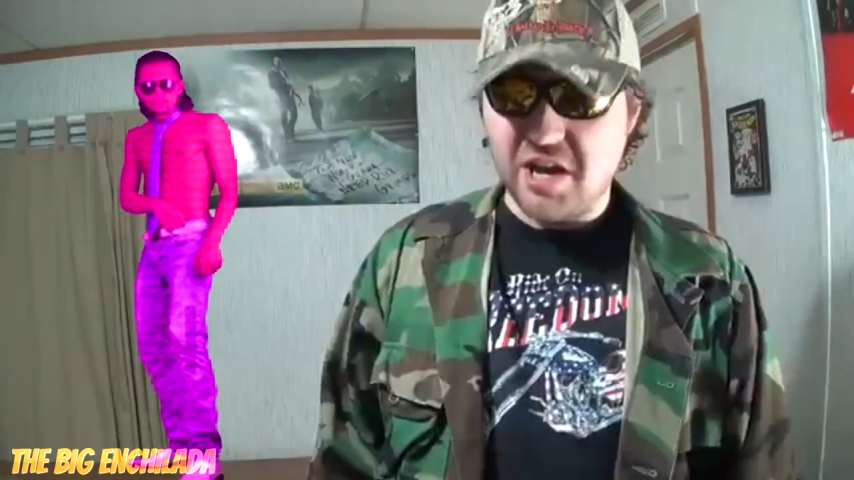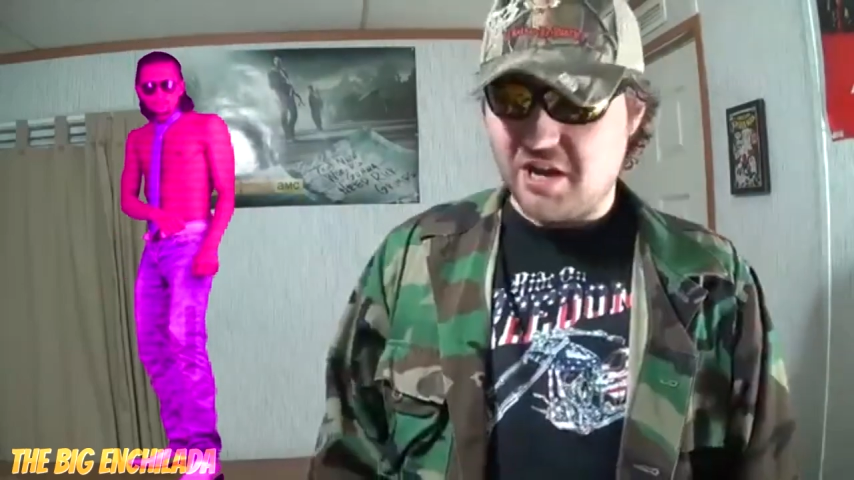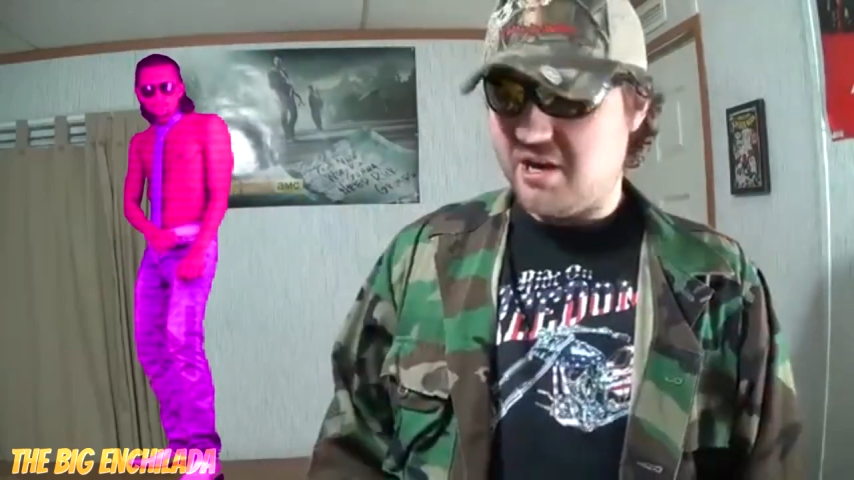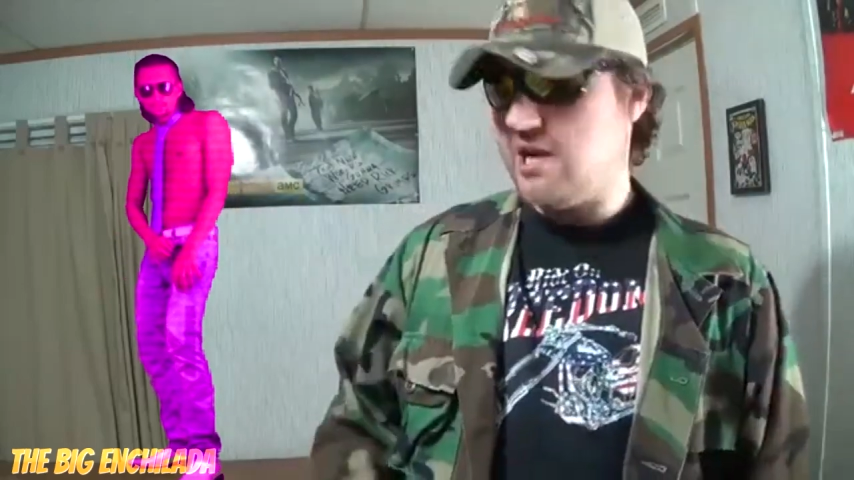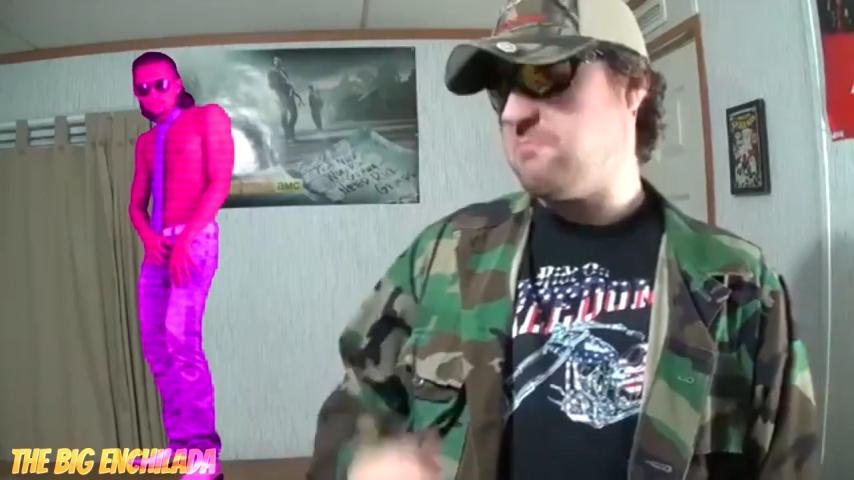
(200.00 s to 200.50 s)

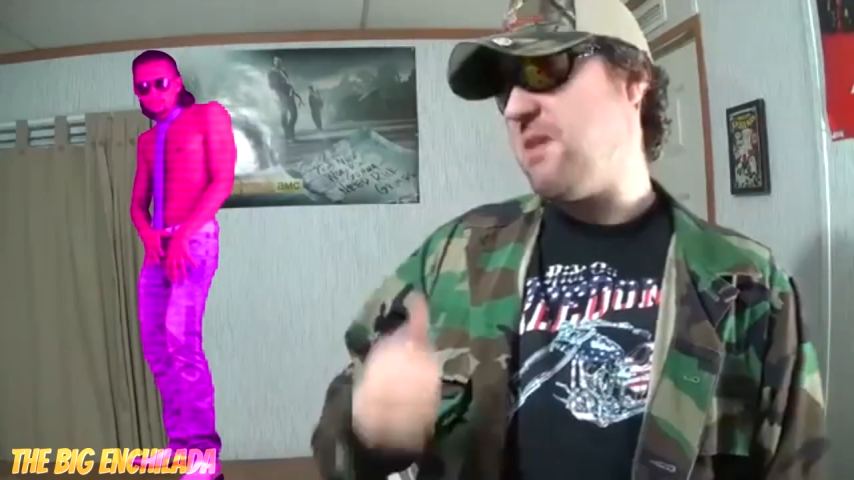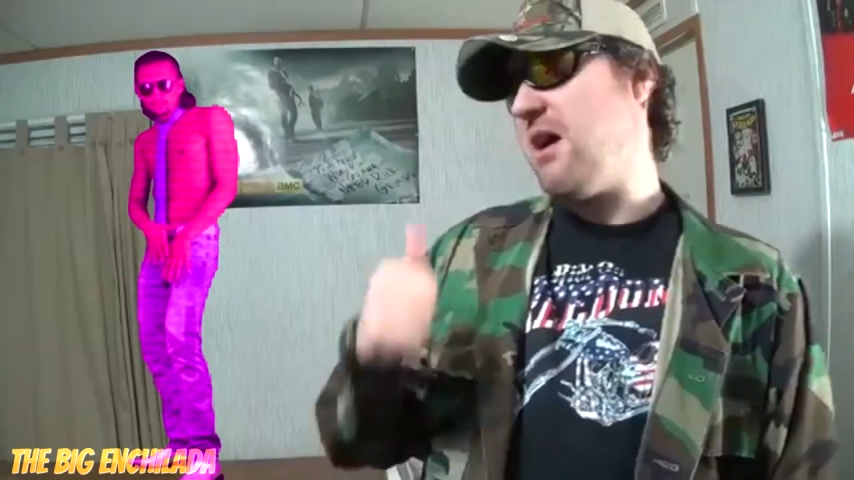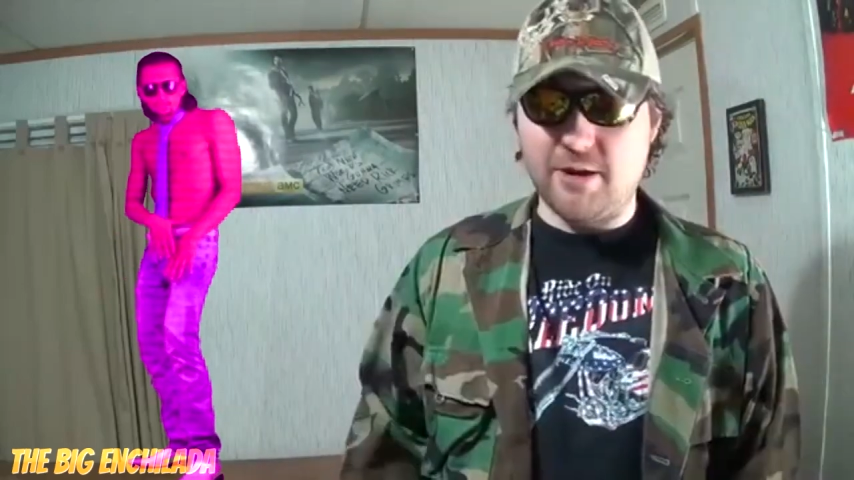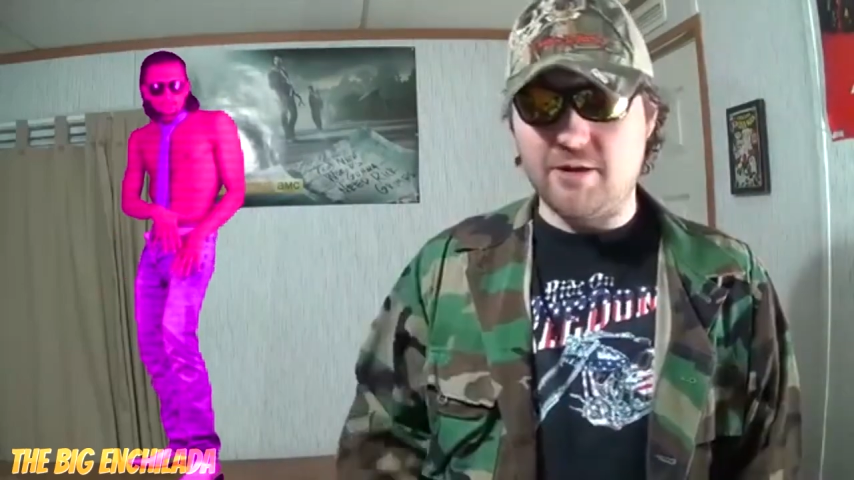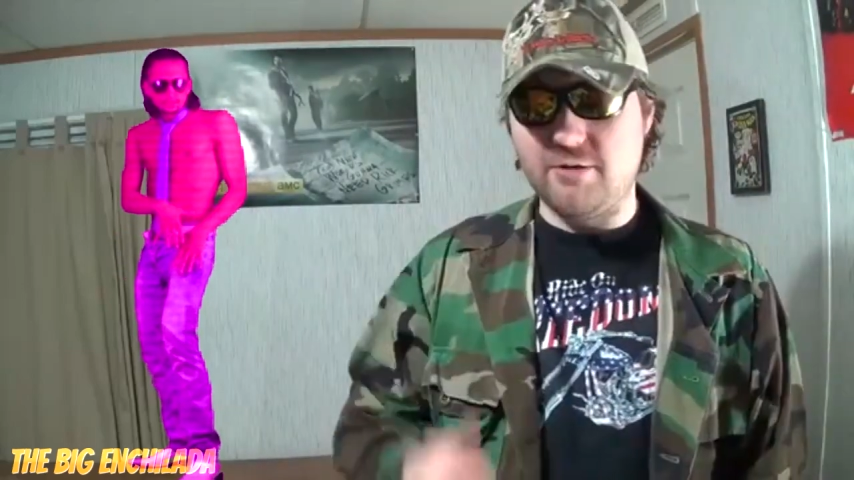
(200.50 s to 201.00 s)
that's
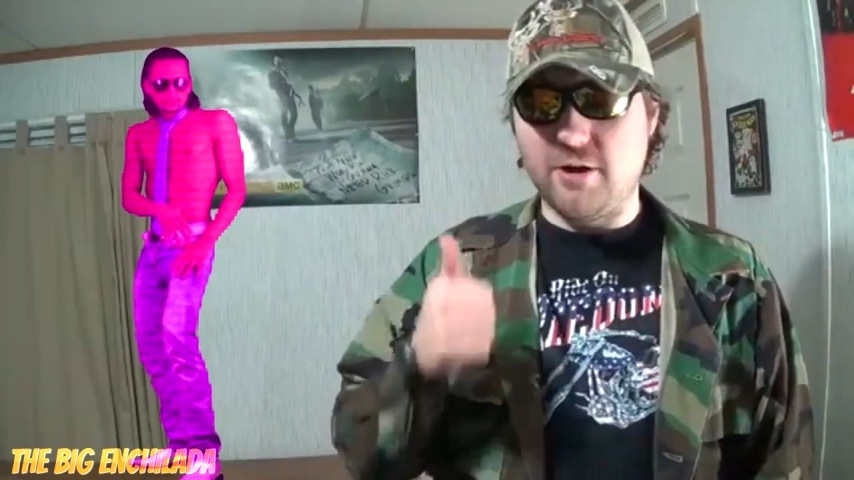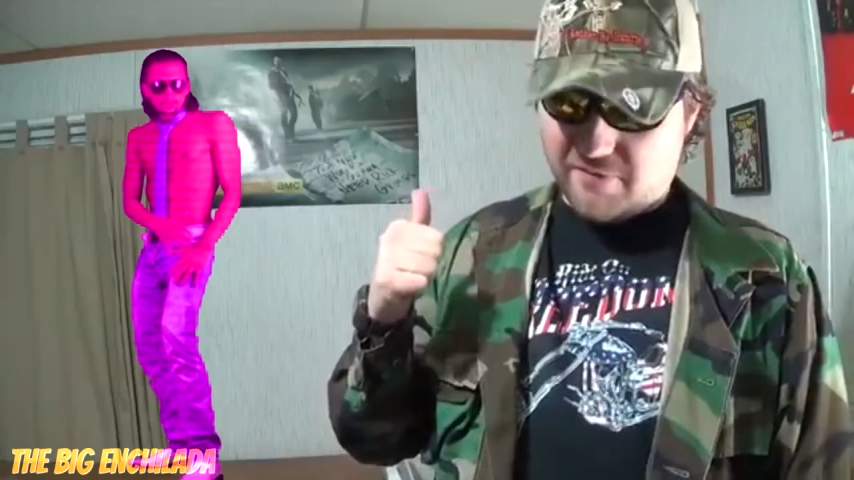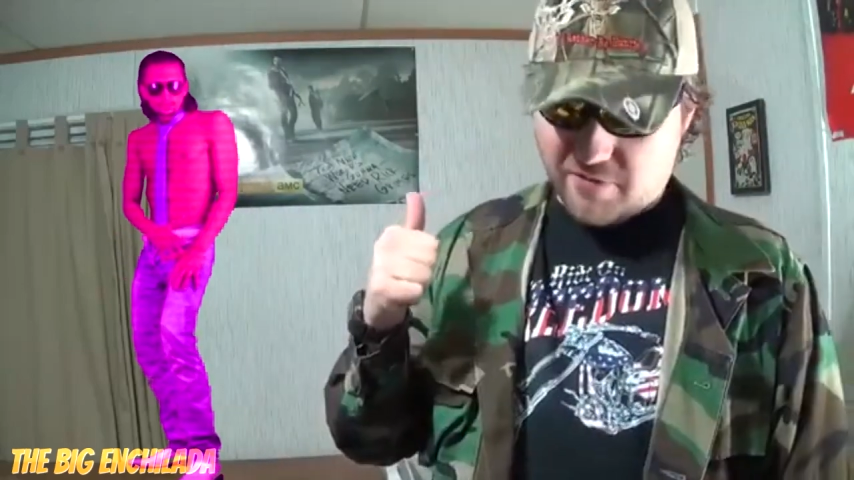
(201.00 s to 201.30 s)
my new girl.